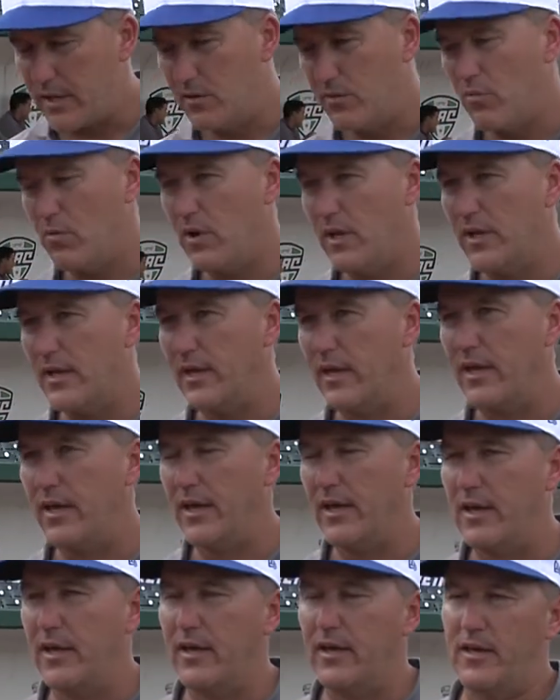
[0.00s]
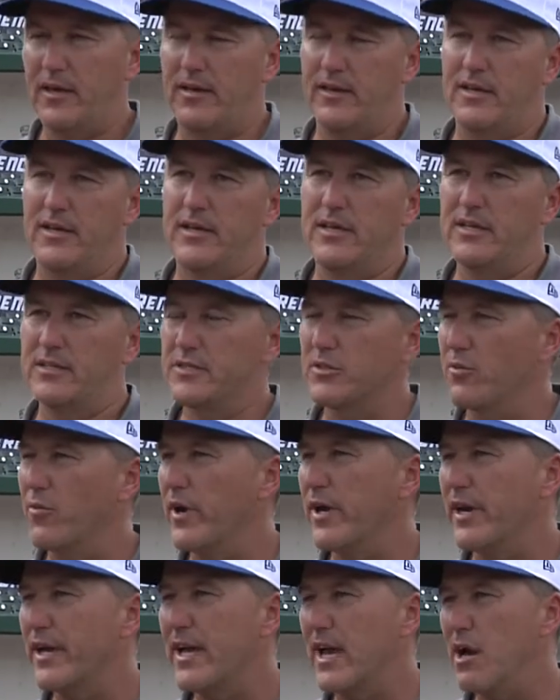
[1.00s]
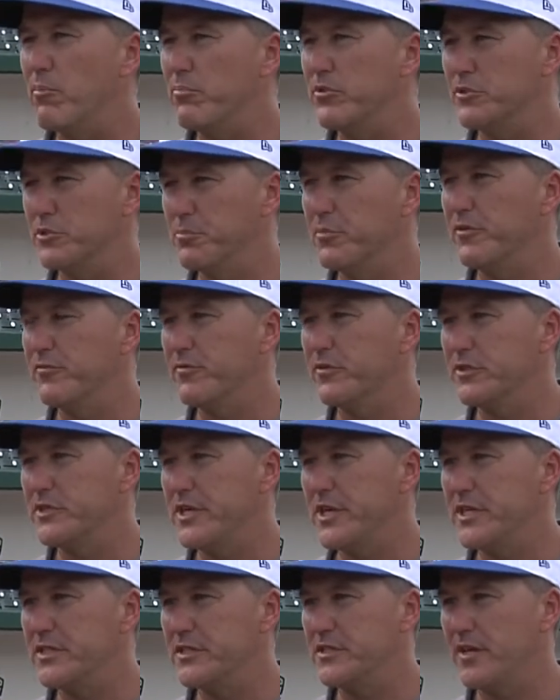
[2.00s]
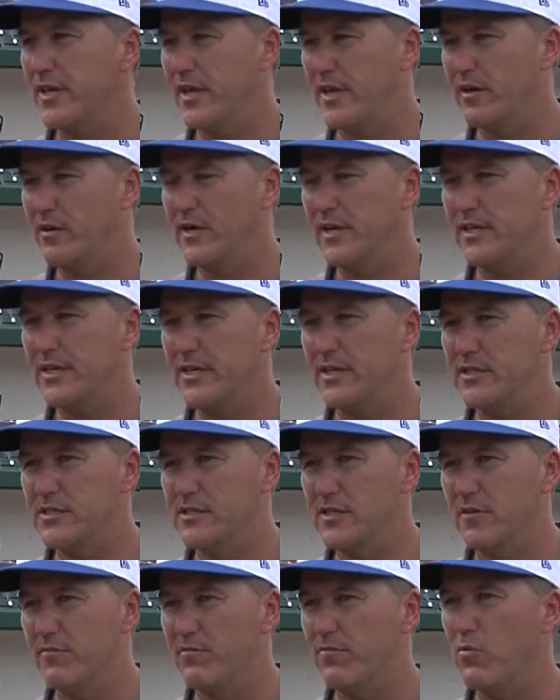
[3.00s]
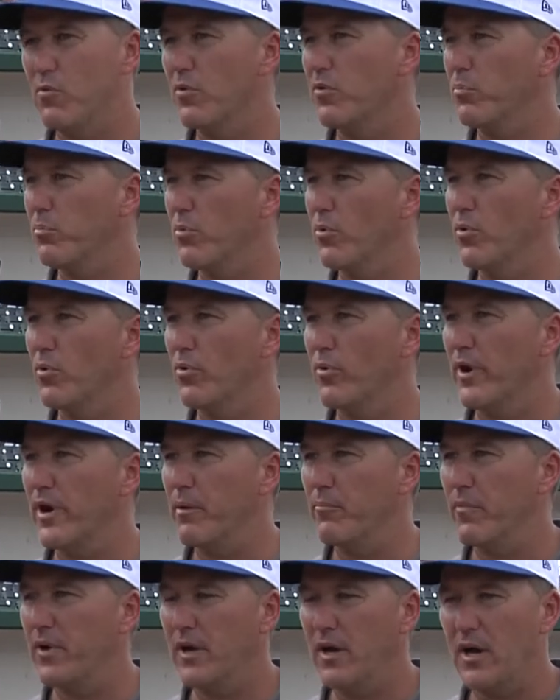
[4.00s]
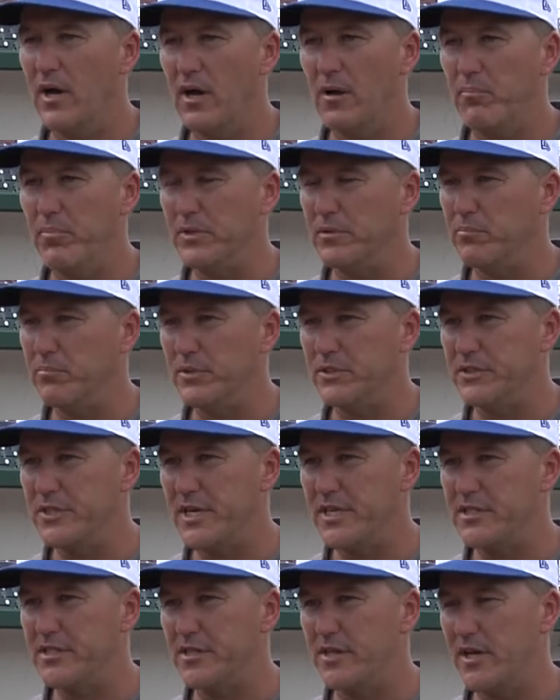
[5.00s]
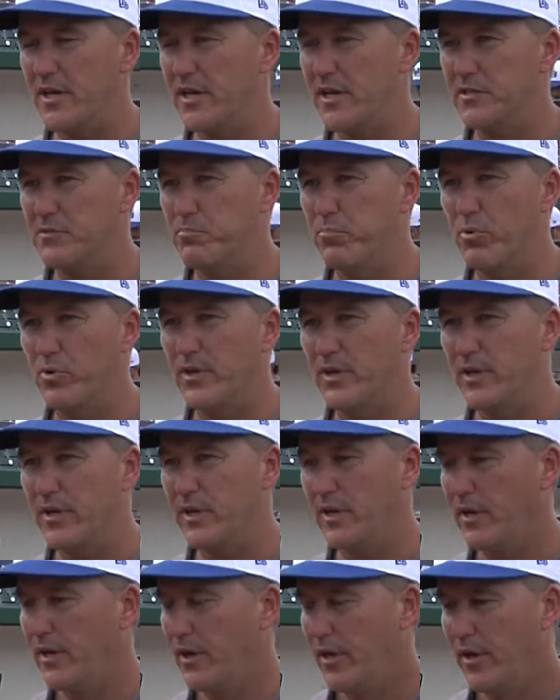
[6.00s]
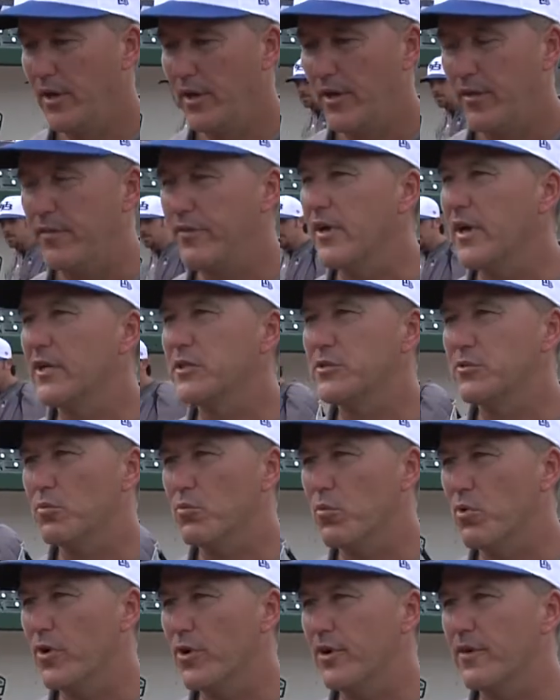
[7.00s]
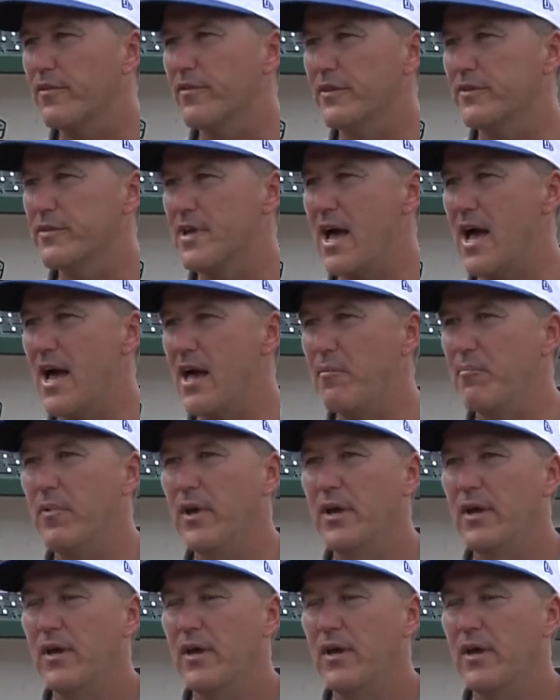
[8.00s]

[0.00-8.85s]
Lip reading: you know, what? It's a great accomplishment for Jason and, like he said, for the program. But Jason has put in the extra work, the time.